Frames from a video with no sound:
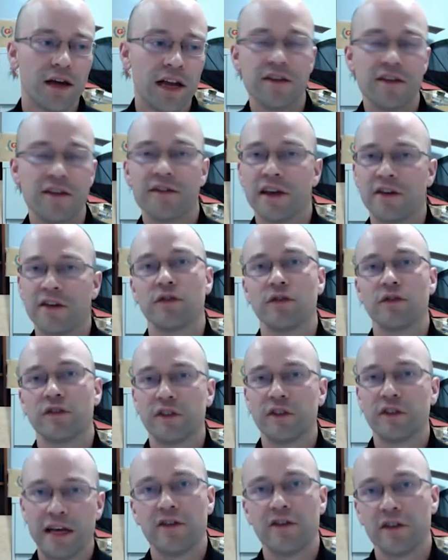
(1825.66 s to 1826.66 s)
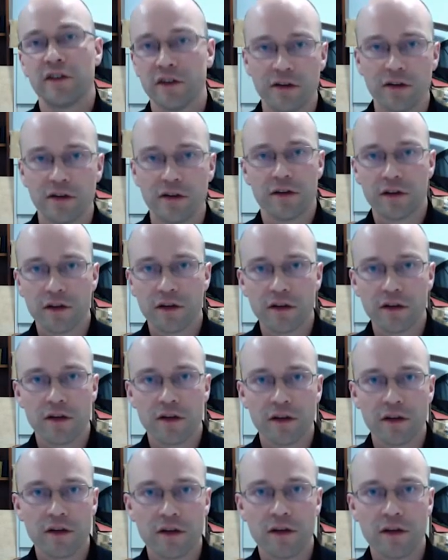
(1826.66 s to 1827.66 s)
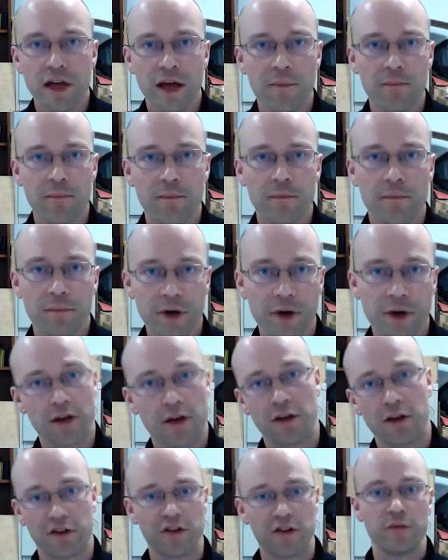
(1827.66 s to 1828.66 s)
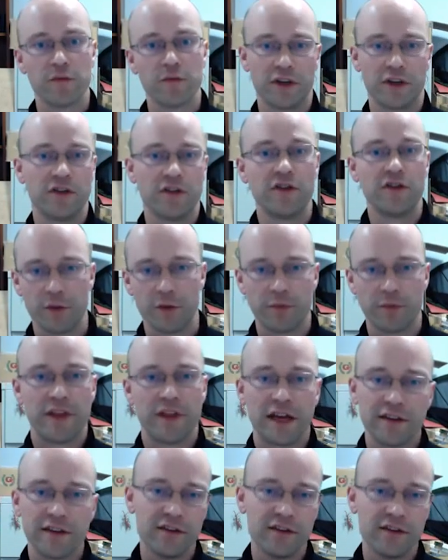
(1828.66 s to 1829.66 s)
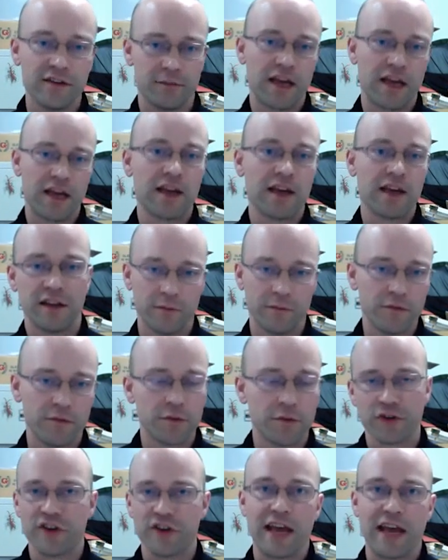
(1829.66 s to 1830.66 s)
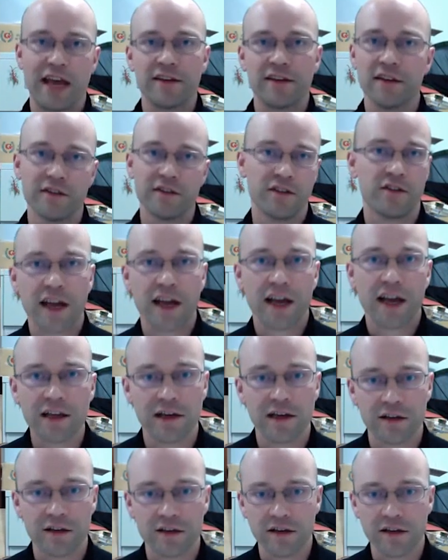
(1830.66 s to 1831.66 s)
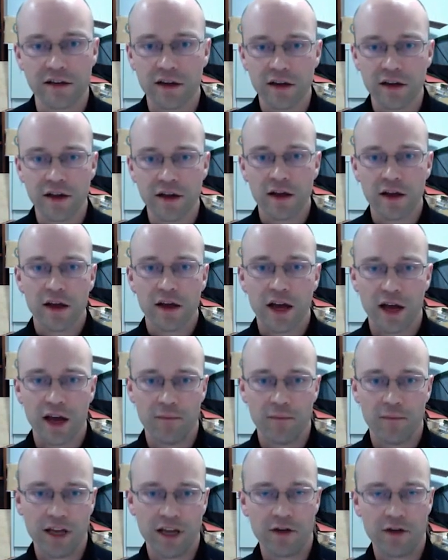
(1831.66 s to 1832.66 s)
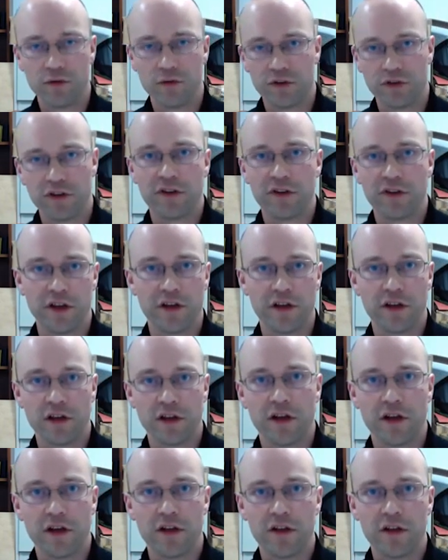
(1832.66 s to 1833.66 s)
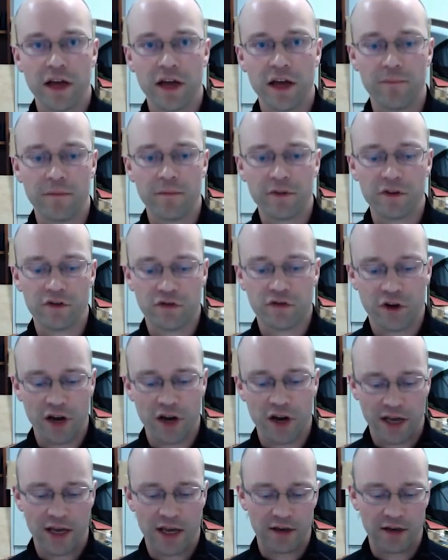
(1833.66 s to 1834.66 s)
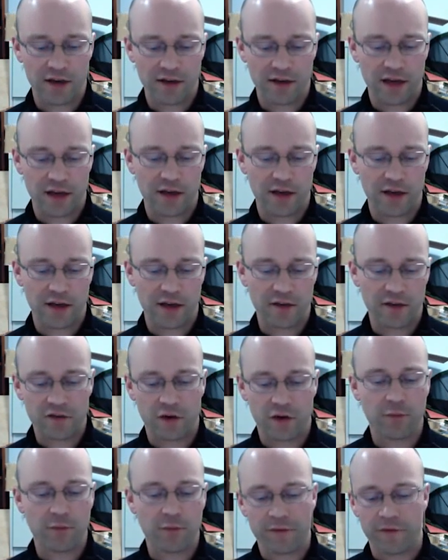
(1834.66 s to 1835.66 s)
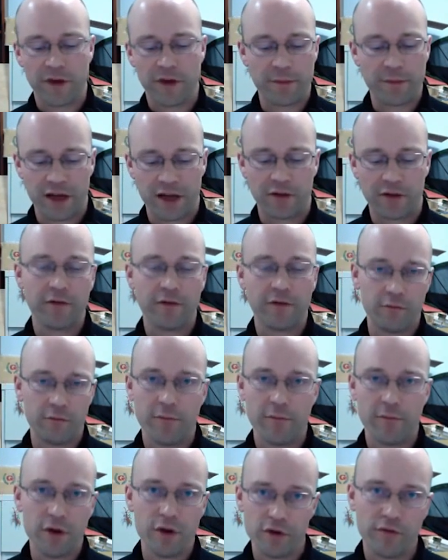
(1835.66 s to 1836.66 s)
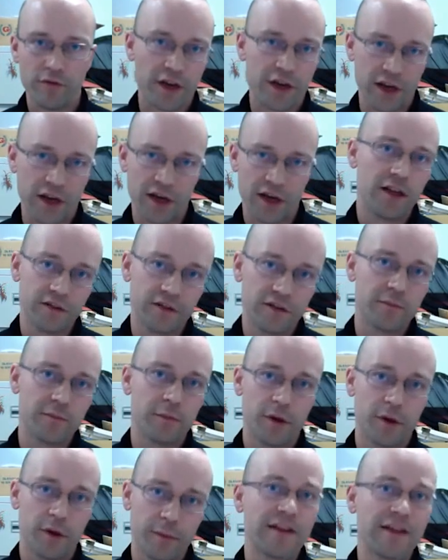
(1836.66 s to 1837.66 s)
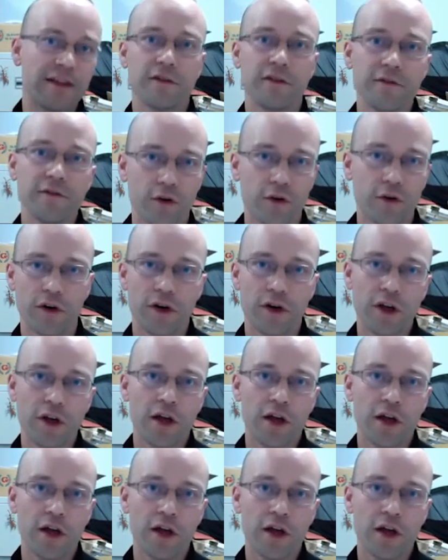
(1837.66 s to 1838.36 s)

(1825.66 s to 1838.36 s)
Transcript: sexual selection biologist would interpret that as a mechanism to protect his ejaculate, in order to try and stop the female from removing his spermatozoa